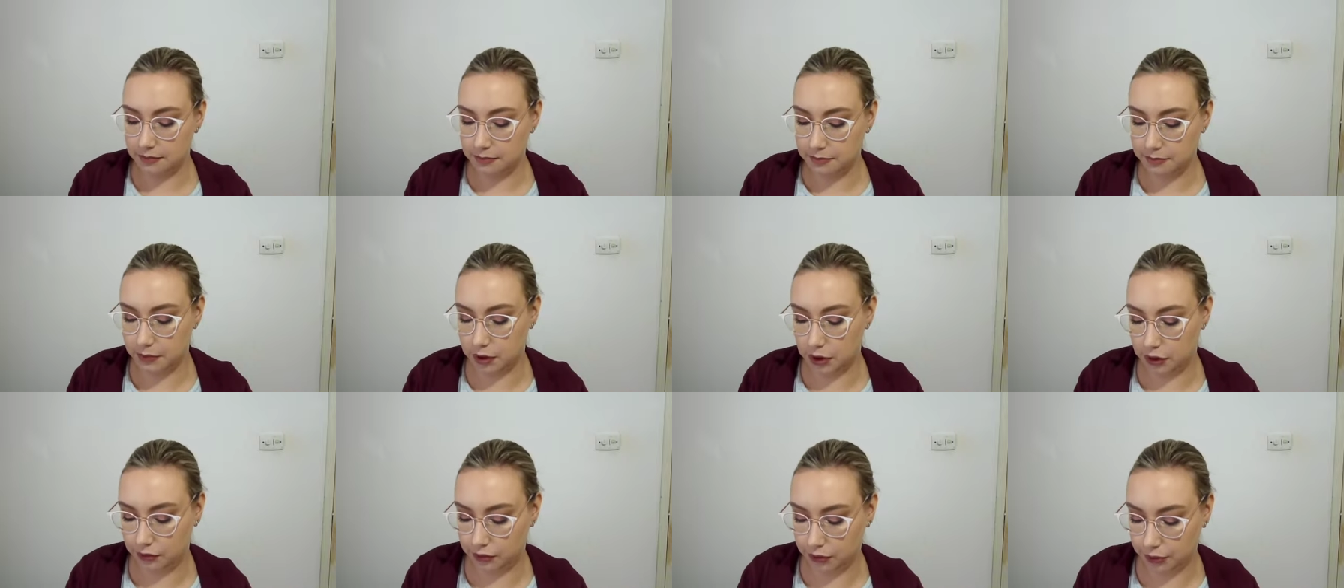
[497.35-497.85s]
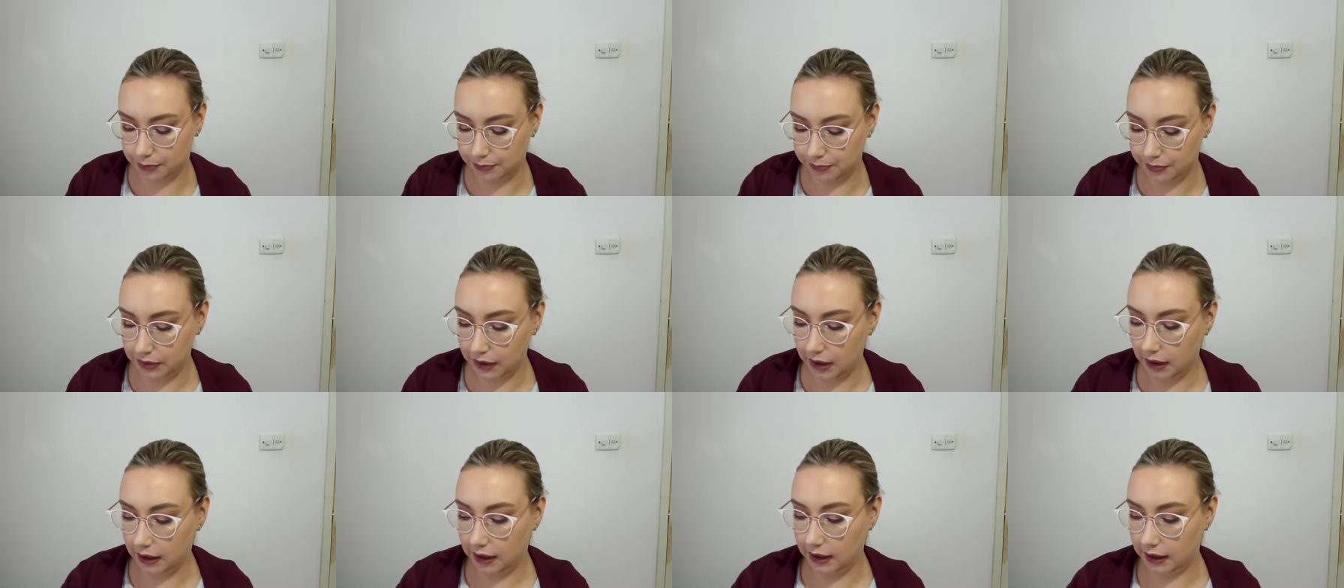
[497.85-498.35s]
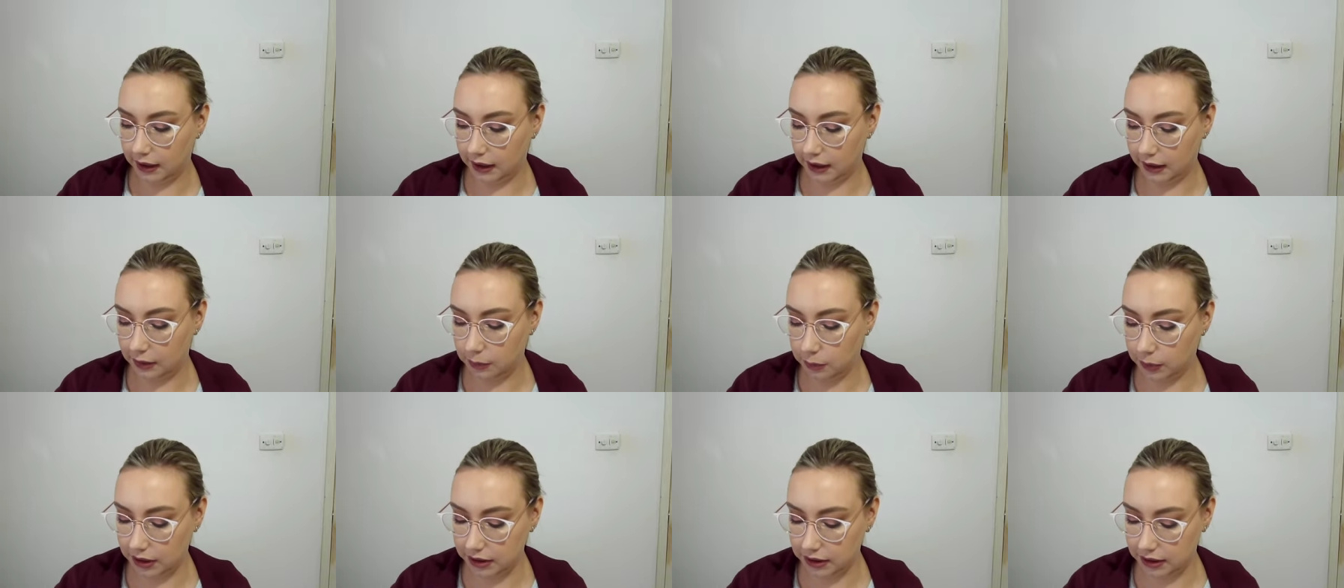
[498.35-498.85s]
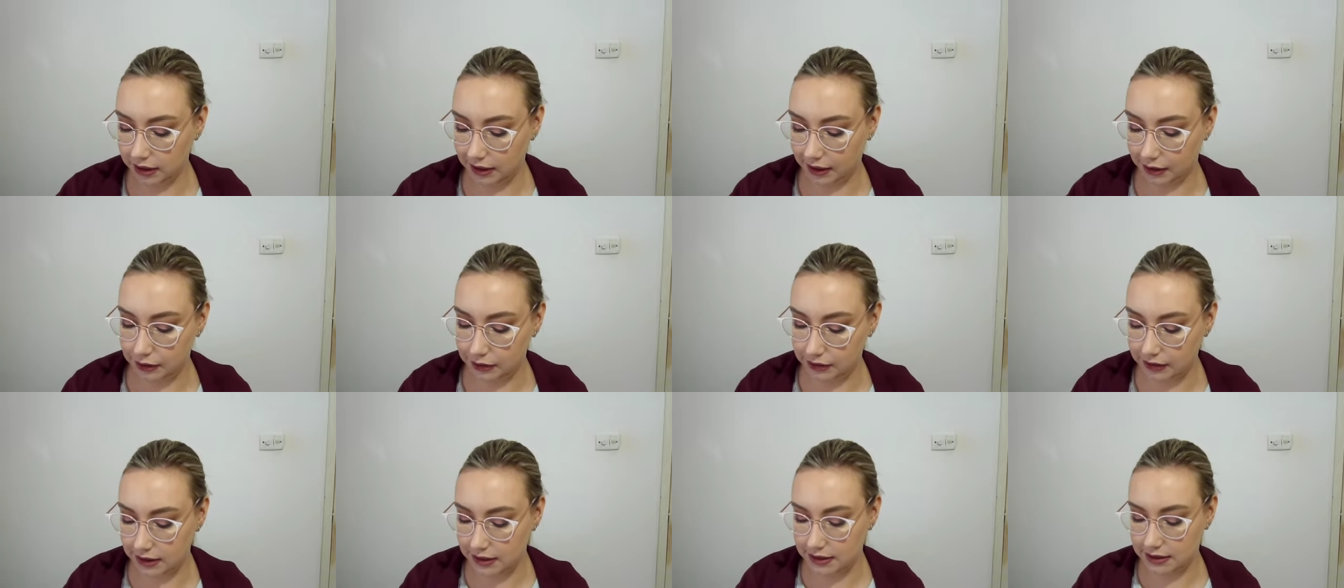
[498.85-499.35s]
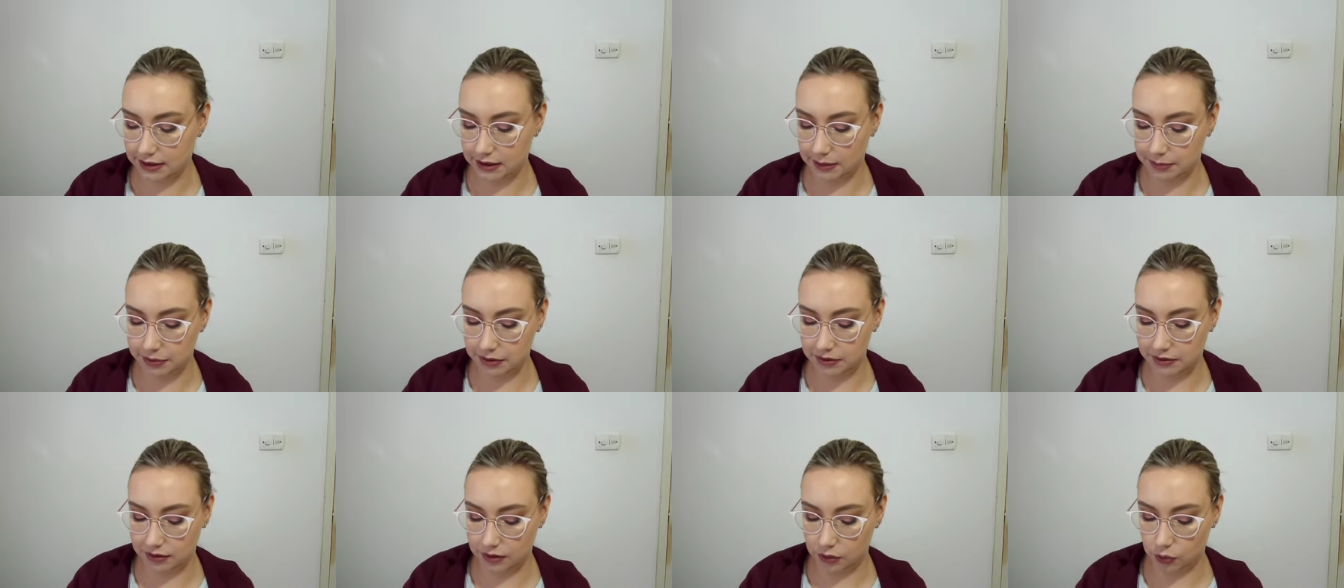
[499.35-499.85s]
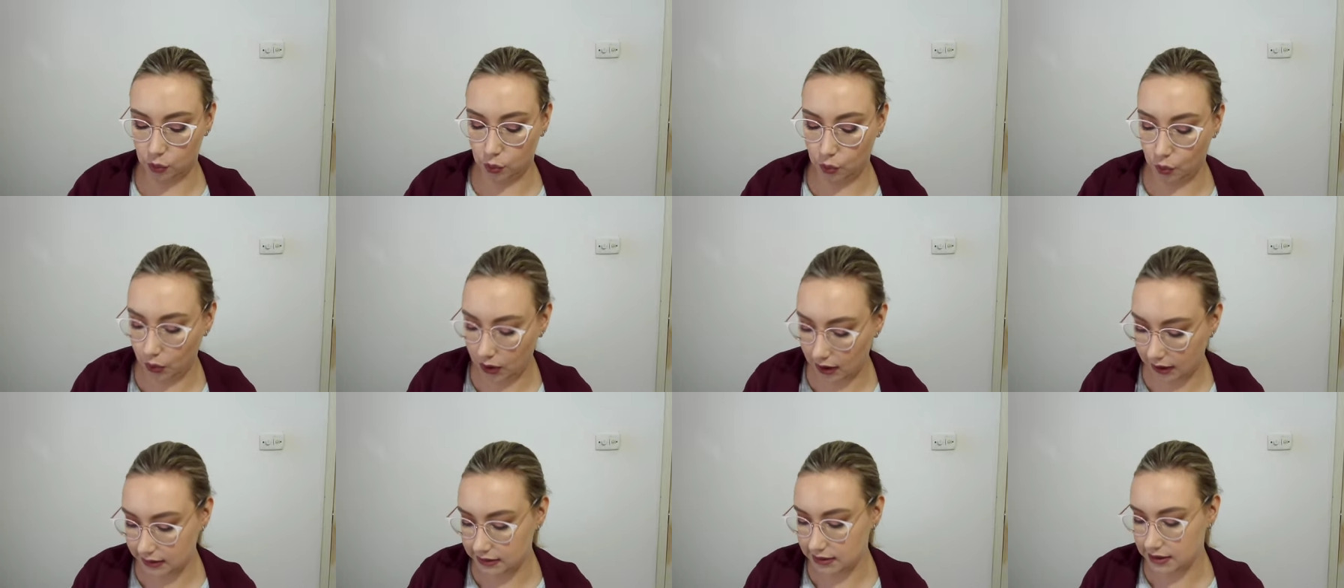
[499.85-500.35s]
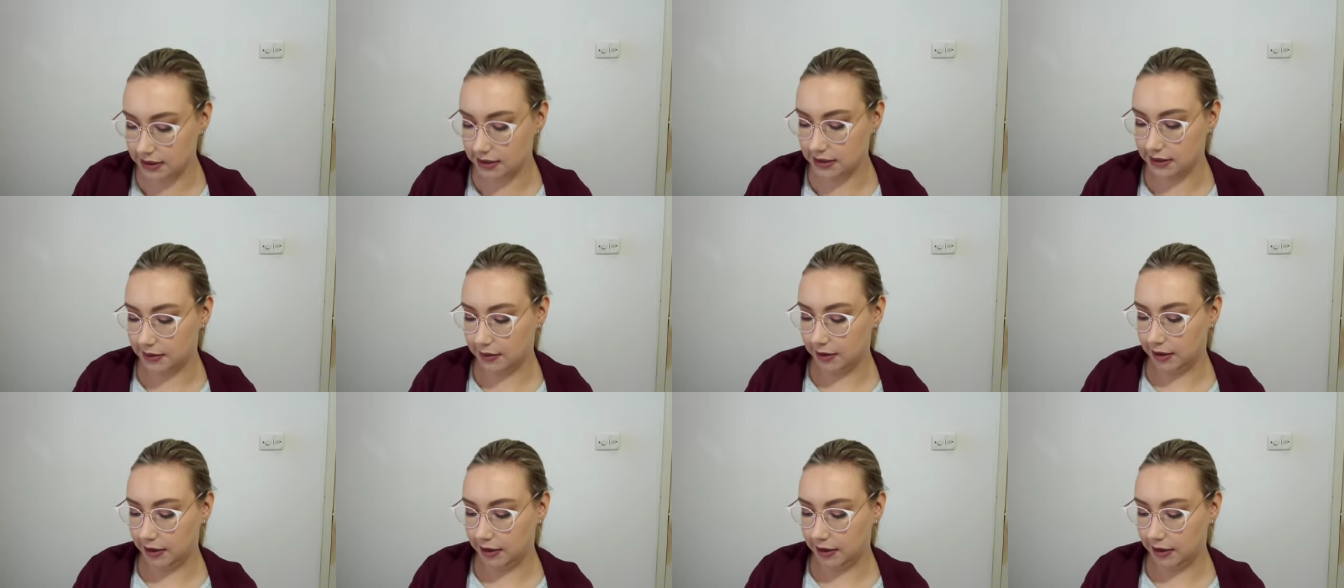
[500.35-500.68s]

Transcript: Beautiful. And again, one thing I only ended up using once,